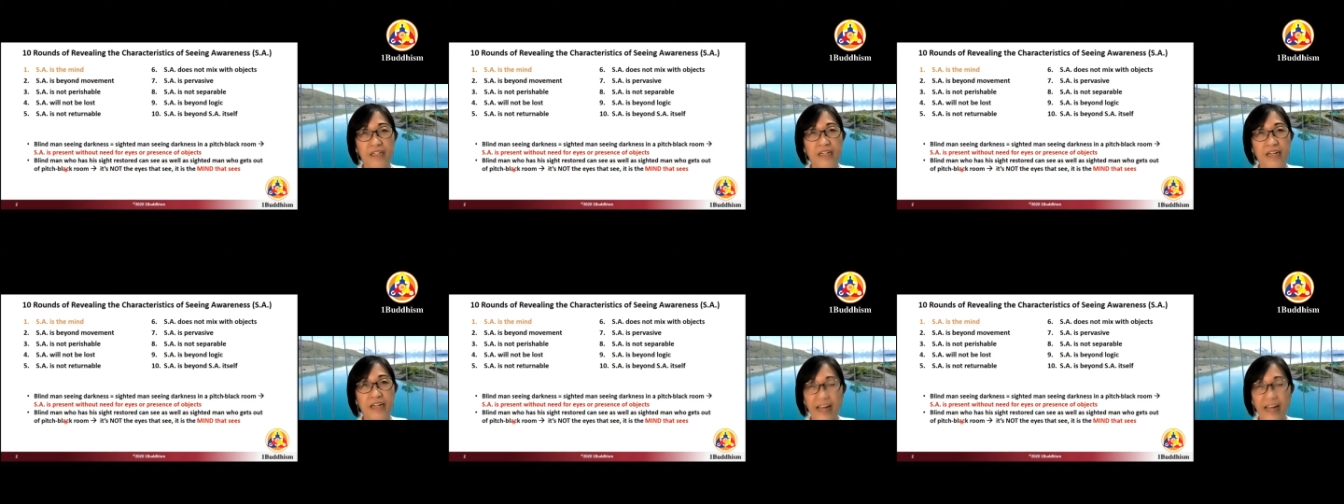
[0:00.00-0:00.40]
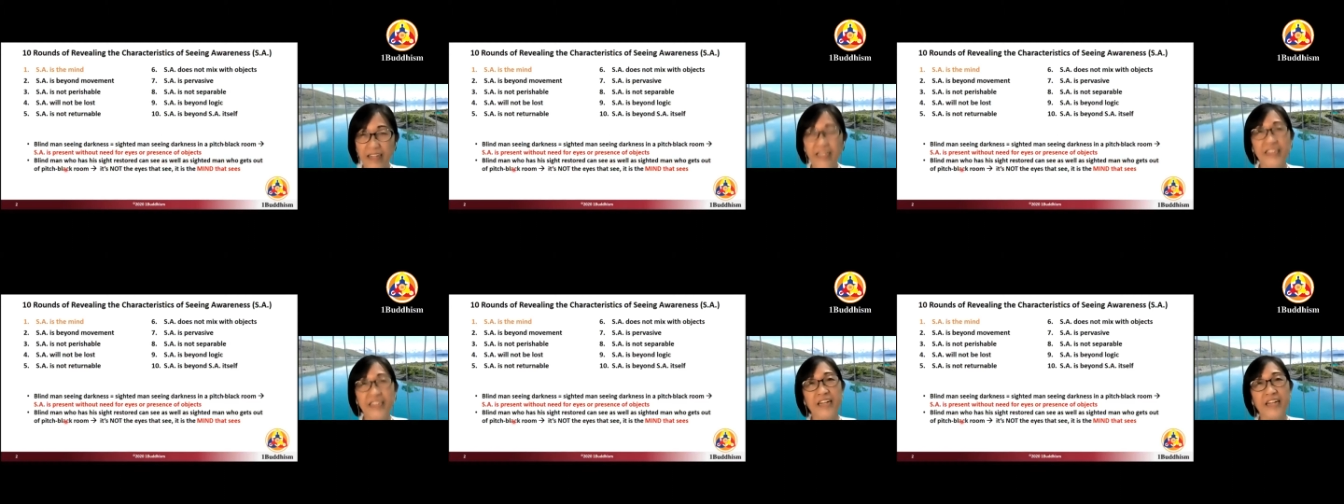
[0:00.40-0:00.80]

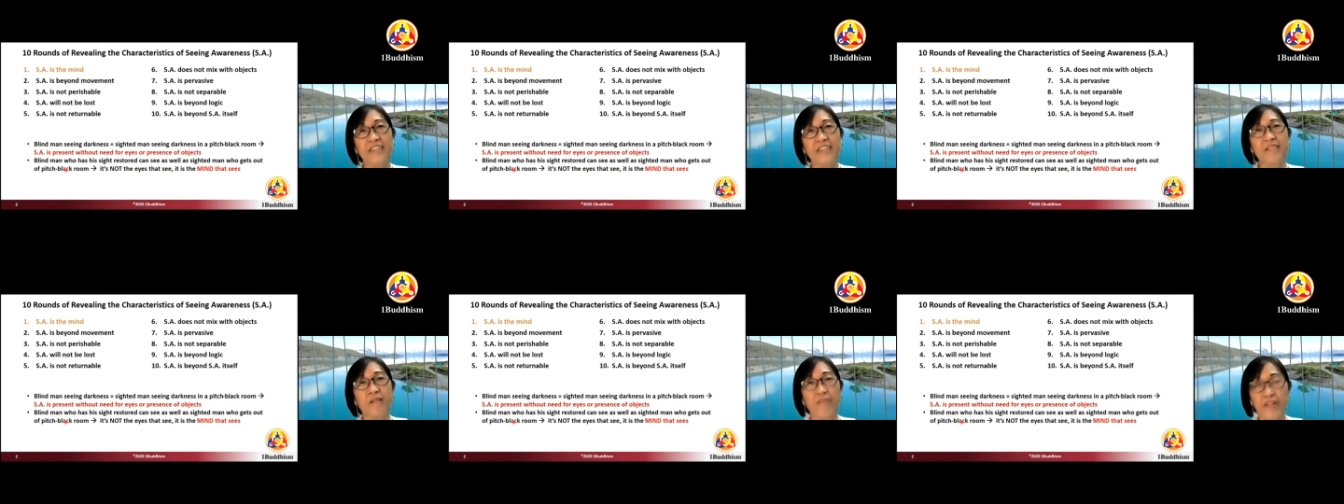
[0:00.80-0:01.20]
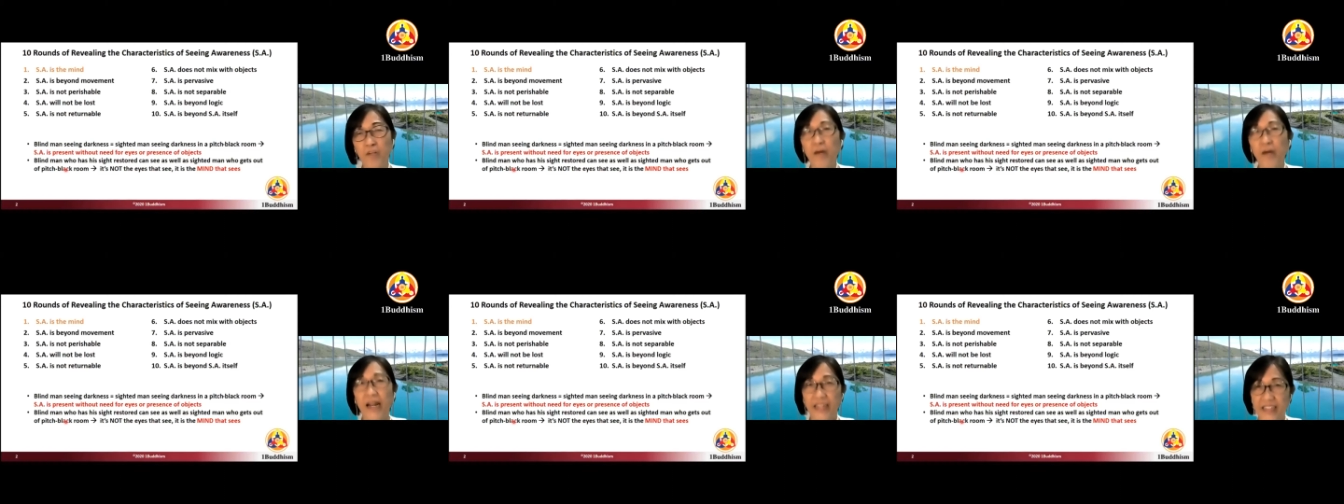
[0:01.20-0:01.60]
And
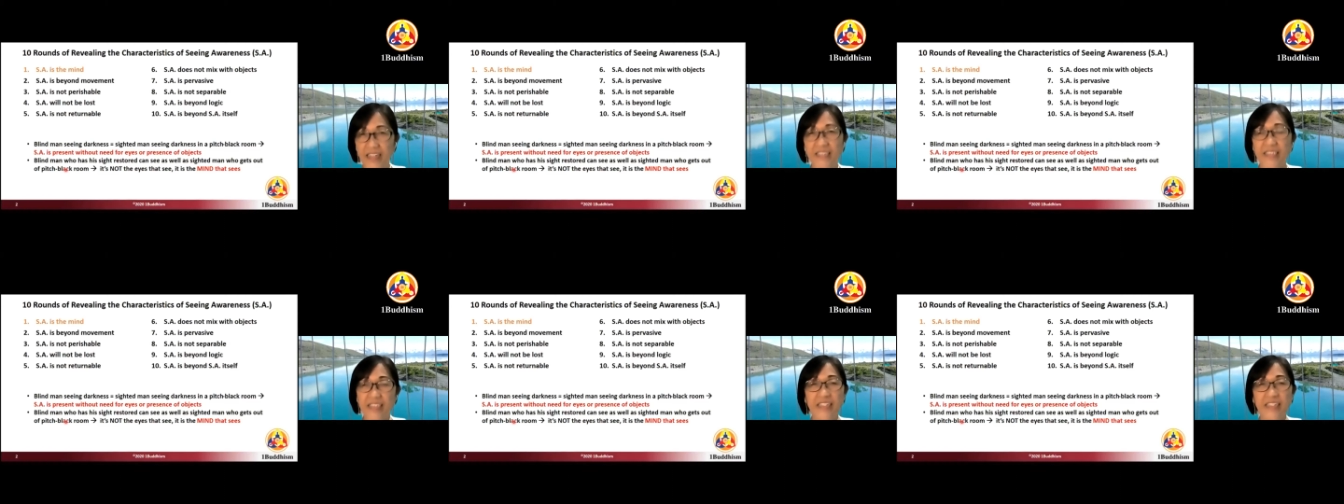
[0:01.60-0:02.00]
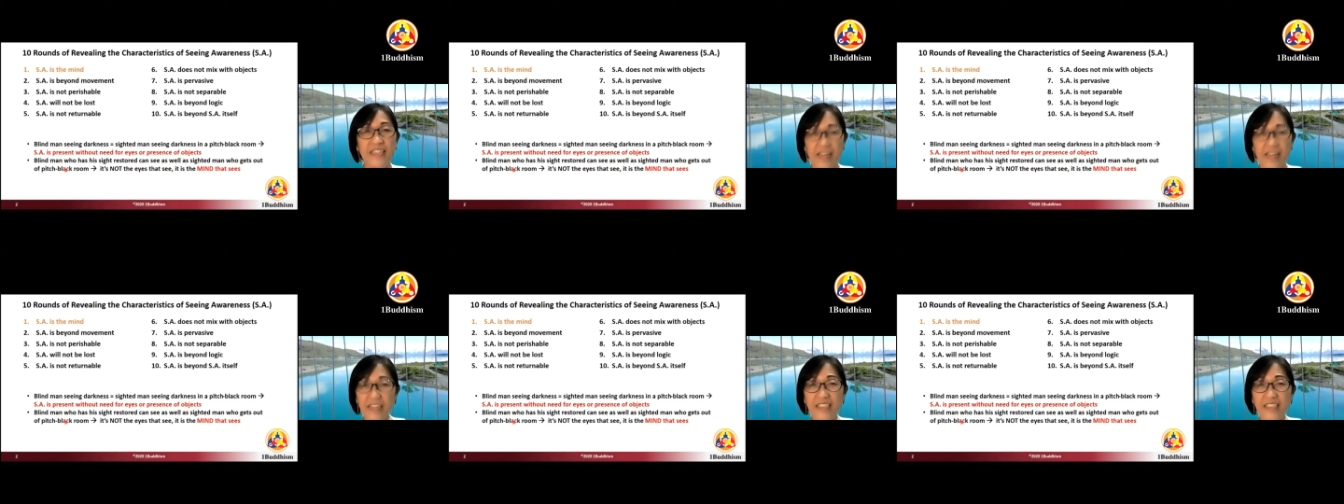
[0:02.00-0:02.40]
Venerable Ananda said
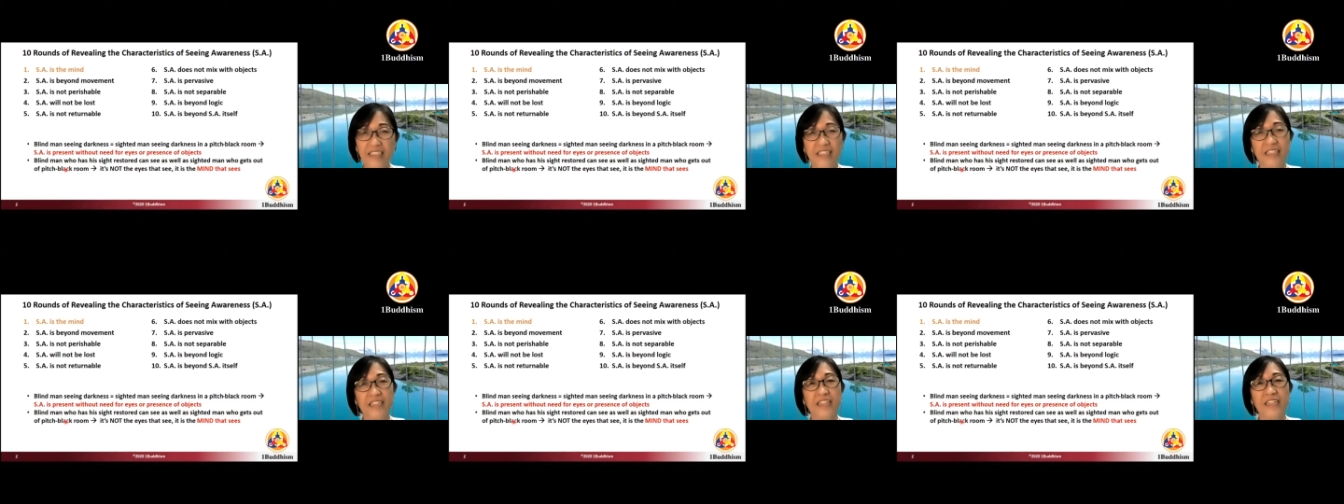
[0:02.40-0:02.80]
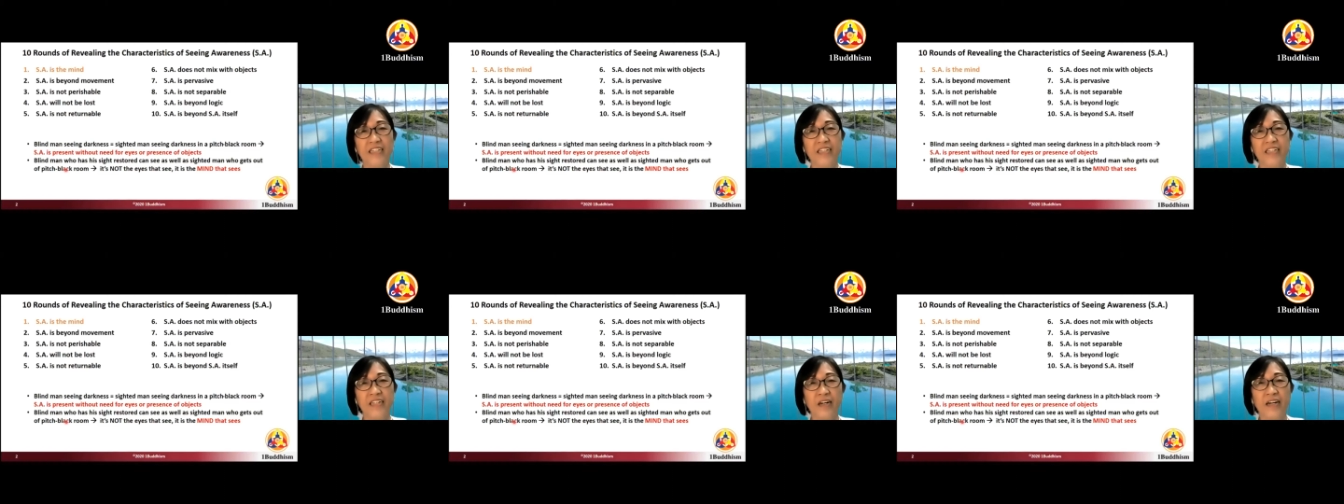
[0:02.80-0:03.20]
yes.
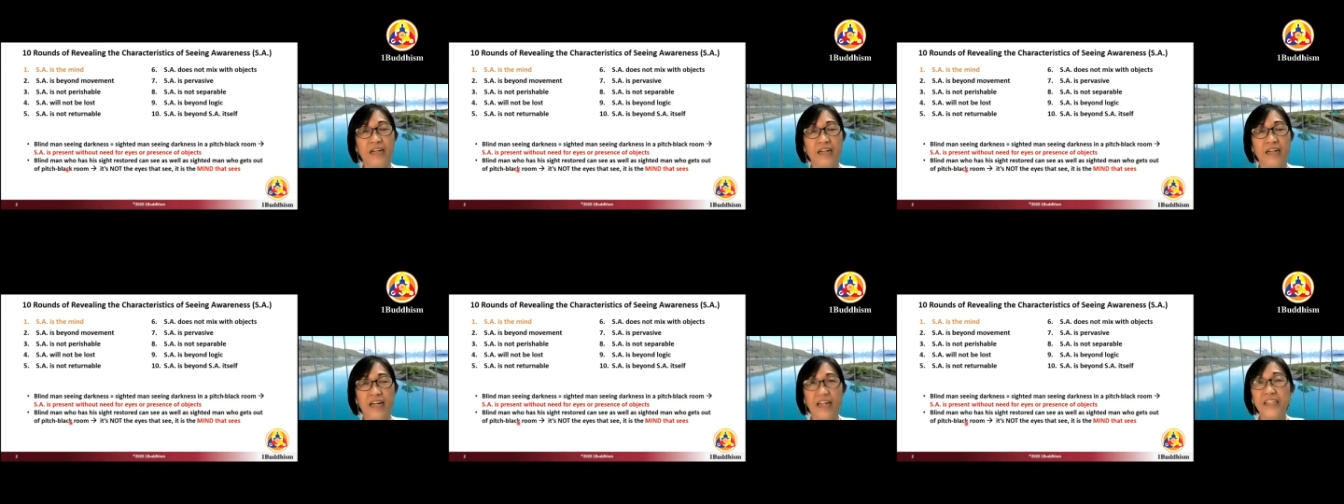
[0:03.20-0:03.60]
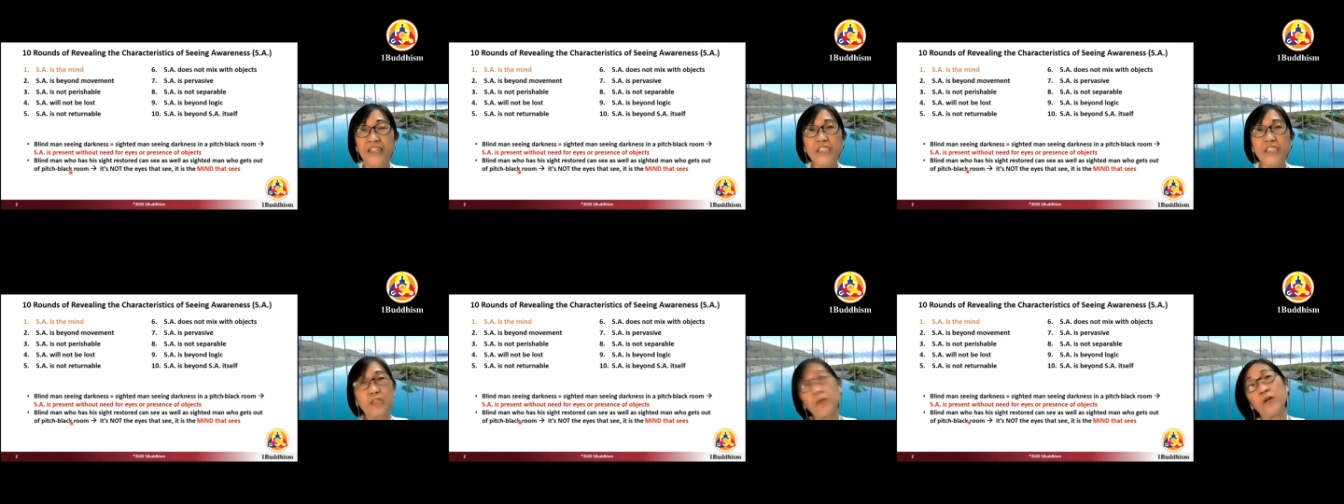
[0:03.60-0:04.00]
And
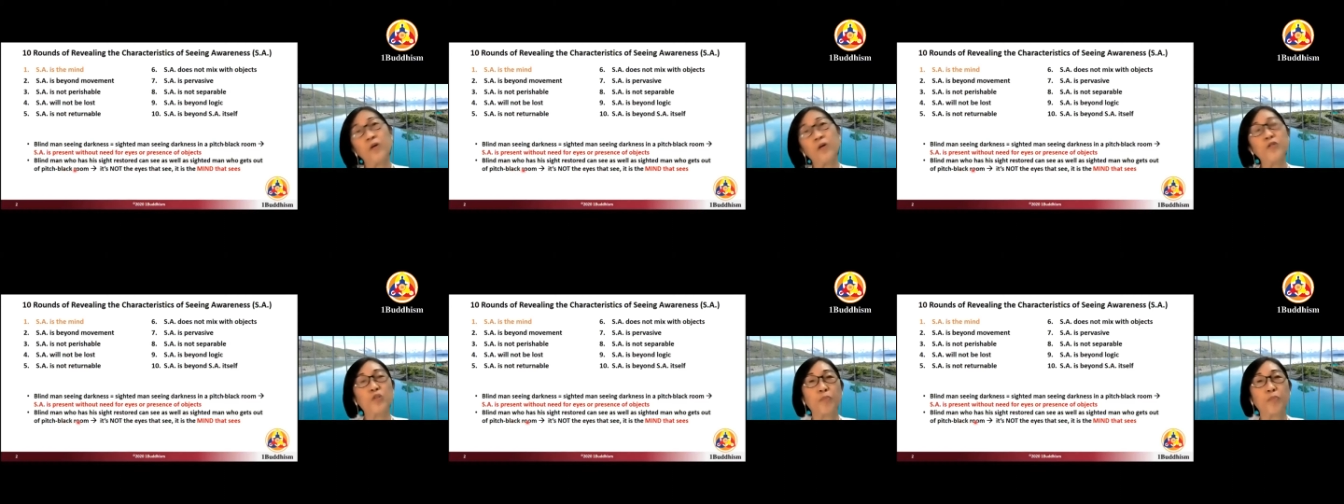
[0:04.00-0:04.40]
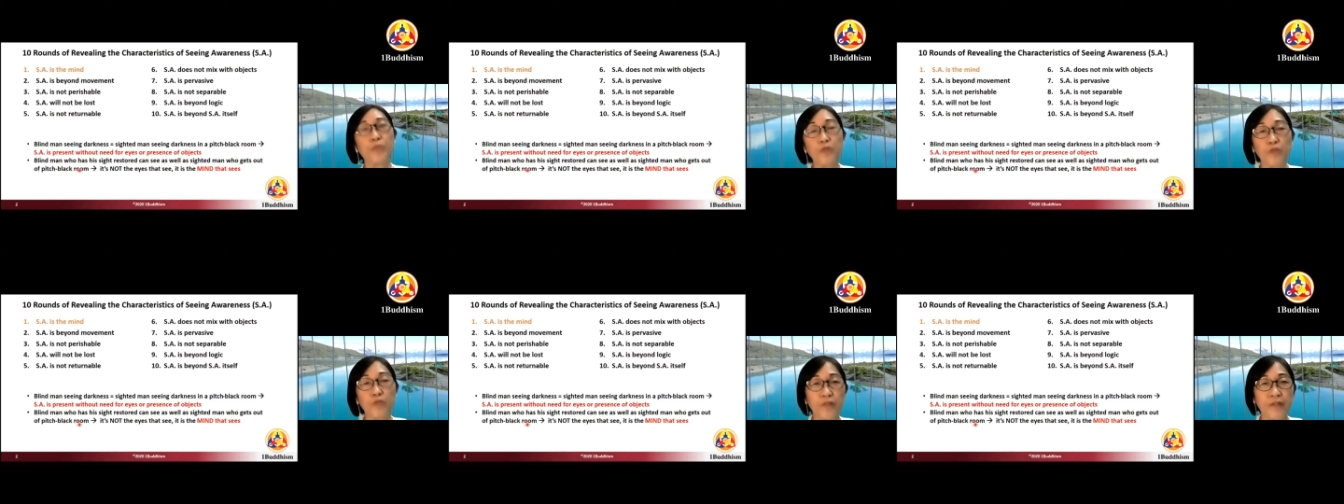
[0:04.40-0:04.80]
this goes to
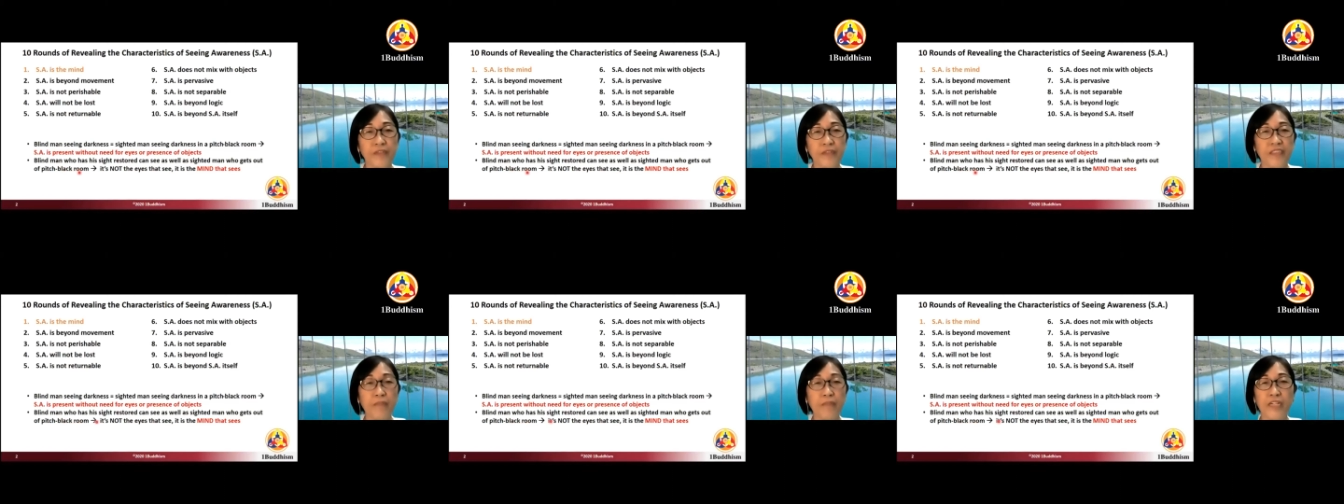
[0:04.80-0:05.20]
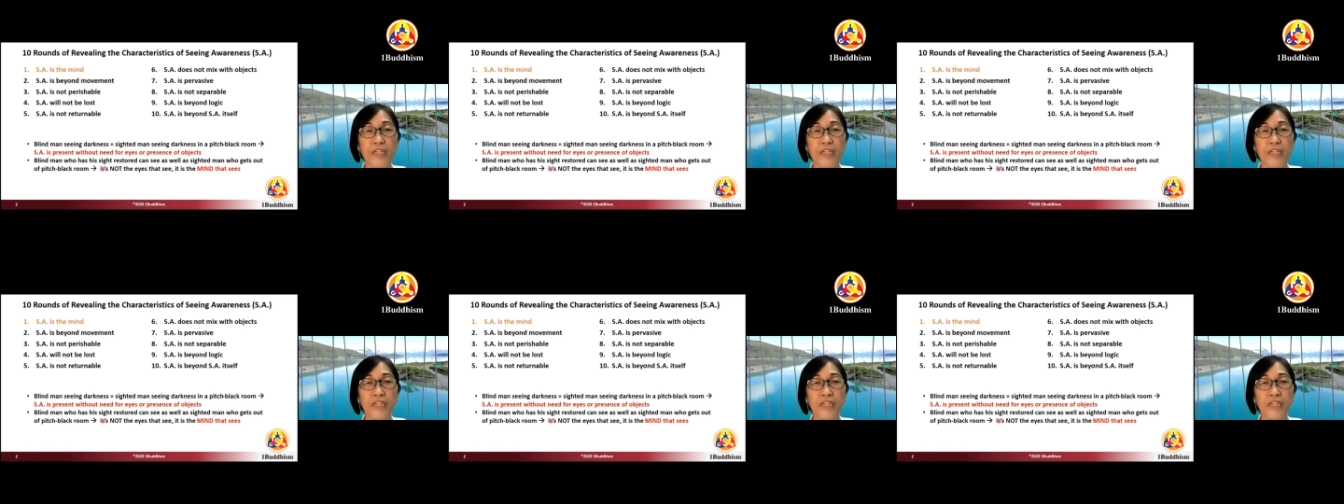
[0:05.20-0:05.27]
prove the Buddha's